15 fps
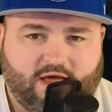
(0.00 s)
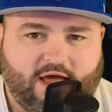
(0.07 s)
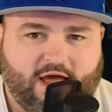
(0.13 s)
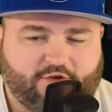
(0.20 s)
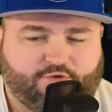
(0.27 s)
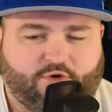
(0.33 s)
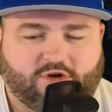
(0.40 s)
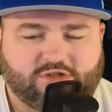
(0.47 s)

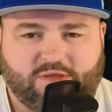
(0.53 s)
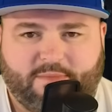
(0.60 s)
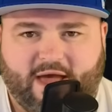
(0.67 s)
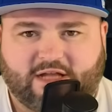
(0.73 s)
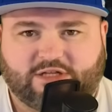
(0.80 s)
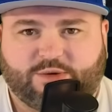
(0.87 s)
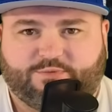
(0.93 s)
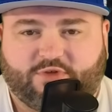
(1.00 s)
As far as the
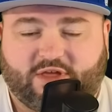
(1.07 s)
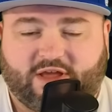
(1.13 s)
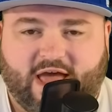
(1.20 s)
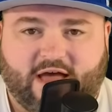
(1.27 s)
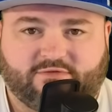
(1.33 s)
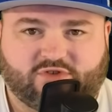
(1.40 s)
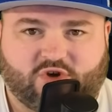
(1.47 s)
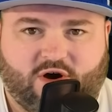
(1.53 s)
matchup for the
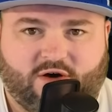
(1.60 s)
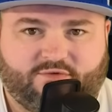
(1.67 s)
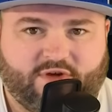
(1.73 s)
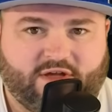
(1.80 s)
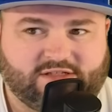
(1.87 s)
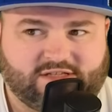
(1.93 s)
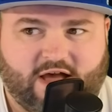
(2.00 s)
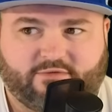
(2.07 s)
Cavs
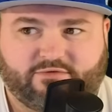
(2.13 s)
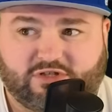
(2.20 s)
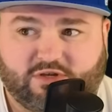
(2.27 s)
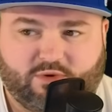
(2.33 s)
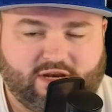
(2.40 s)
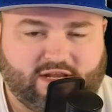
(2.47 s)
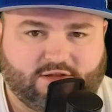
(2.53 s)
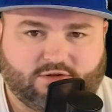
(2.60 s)
offense, obviously,
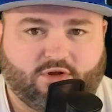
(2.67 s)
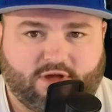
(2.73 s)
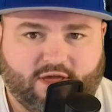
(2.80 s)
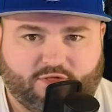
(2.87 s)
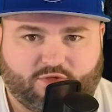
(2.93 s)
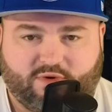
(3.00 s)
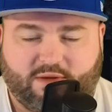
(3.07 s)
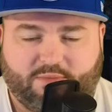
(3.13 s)
we need to look
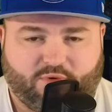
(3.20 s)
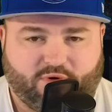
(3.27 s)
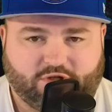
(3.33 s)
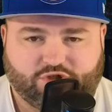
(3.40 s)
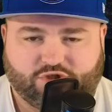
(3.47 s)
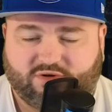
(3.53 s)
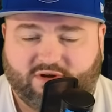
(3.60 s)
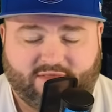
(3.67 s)
at 3-point
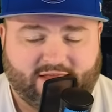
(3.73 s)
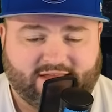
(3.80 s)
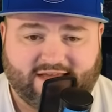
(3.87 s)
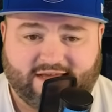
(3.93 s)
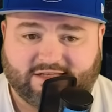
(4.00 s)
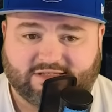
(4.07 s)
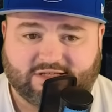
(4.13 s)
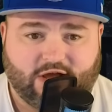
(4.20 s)
shooting. They
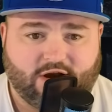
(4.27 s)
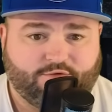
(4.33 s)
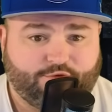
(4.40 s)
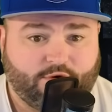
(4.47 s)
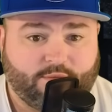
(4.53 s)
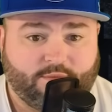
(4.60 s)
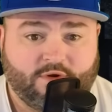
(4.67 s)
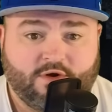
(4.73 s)
take a ton of
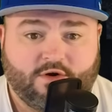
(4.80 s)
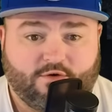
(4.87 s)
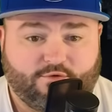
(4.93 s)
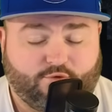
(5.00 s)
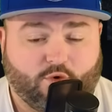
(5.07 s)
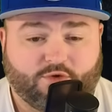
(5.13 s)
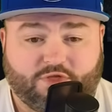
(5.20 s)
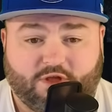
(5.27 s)
them.
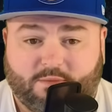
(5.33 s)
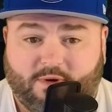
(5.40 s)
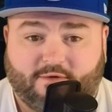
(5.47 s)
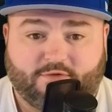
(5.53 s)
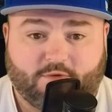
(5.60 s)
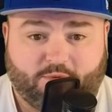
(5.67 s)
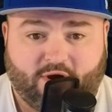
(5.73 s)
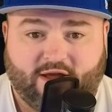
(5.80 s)
4th and
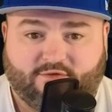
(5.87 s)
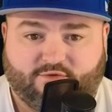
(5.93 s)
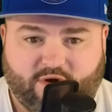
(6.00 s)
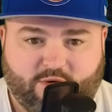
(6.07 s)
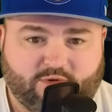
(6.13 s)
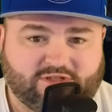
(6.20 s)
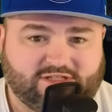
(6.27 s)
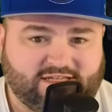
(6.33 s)
above the break
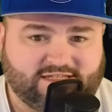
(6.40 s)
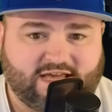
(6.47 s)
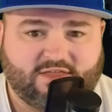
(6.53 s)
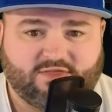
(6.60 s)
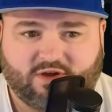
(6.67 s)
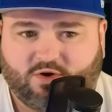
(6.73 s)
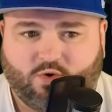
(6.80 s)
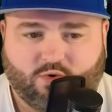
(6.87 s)
frequency,
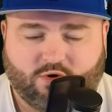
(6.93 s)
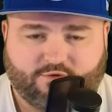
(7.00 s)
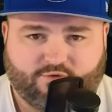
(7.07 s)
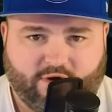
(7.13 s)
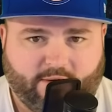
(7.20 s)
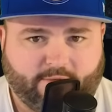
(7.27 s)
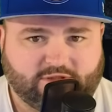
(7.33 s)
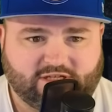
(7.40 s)
10th and corner
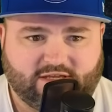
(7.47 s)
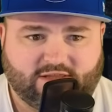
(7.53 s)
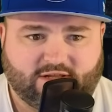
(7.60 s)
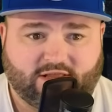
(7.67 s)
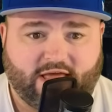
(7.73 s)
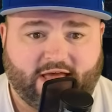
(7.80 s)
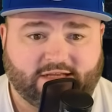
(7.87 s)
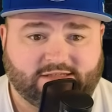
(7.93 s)
frequency in the
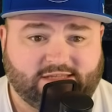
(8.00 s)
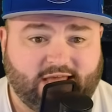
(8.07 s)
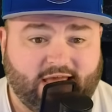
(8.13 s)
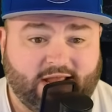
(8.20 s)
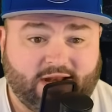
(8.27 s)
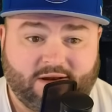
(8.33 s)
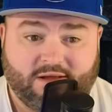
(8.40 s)
last 10.